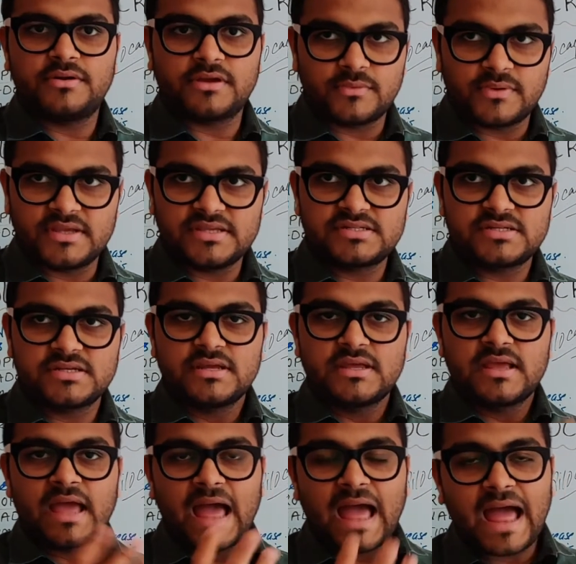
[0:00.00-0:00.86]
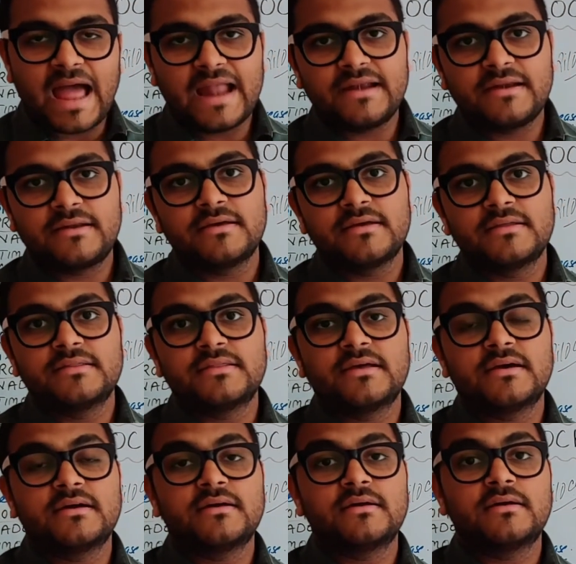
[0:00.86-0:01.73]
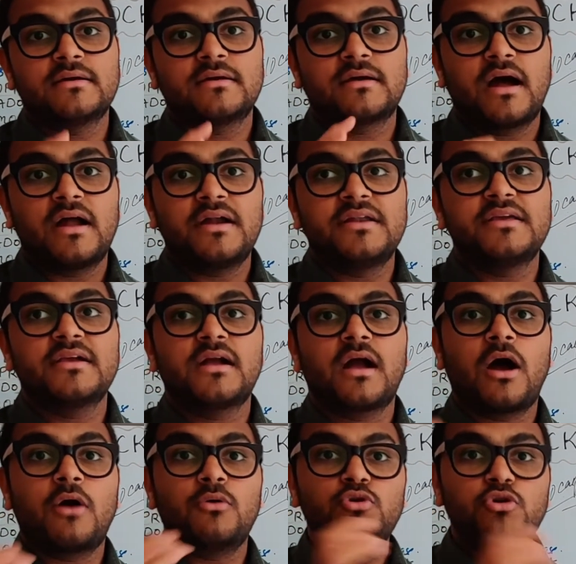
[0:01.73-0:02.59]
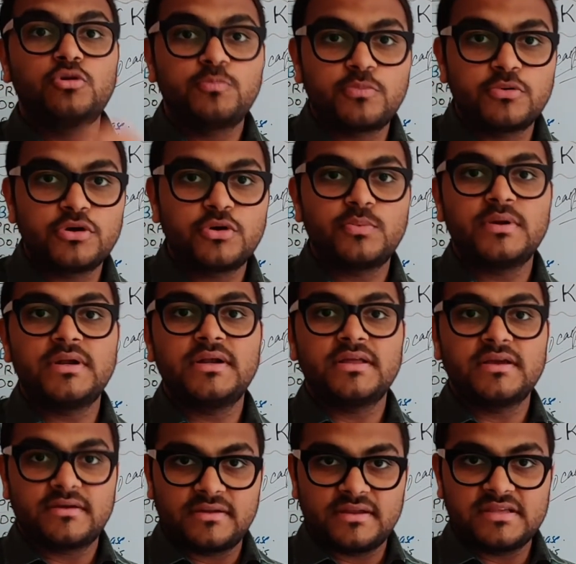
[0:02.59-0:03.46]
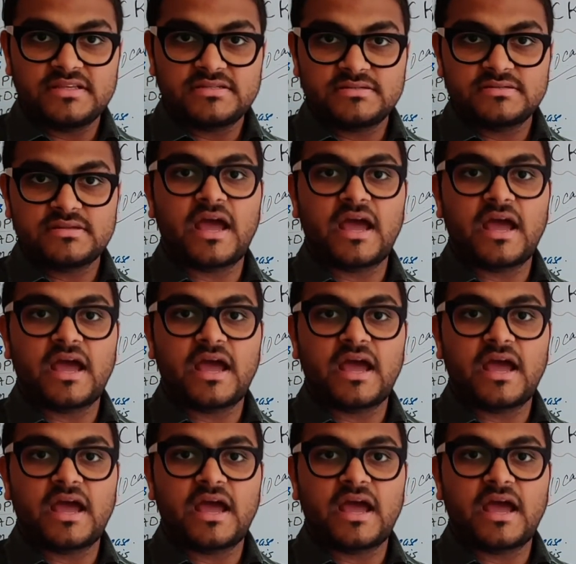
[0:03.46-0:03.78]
Decreased, and the cardiac output will decrease.